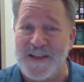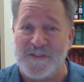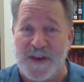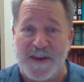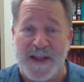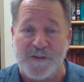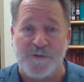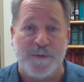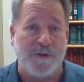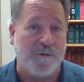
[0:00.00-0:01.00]
as an
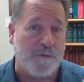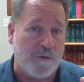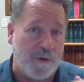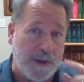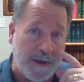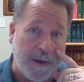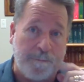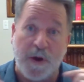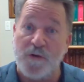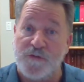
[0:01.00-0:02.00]
announcement. I
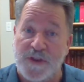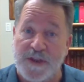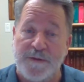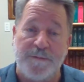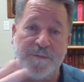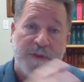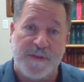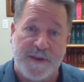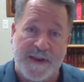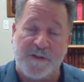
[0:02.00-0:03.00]
posted it in
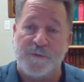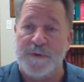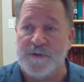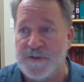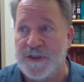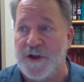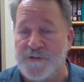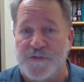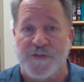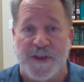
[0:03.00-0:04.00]
the announcements and then
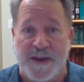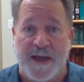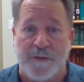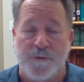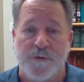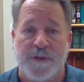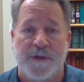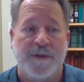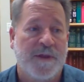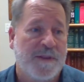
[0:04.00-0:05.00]
also sent it out through
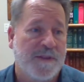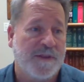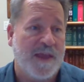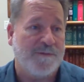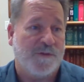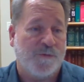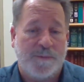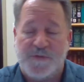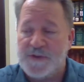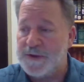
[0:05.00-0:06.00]
the Canvas
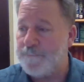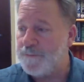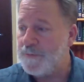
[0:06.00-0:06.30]
website.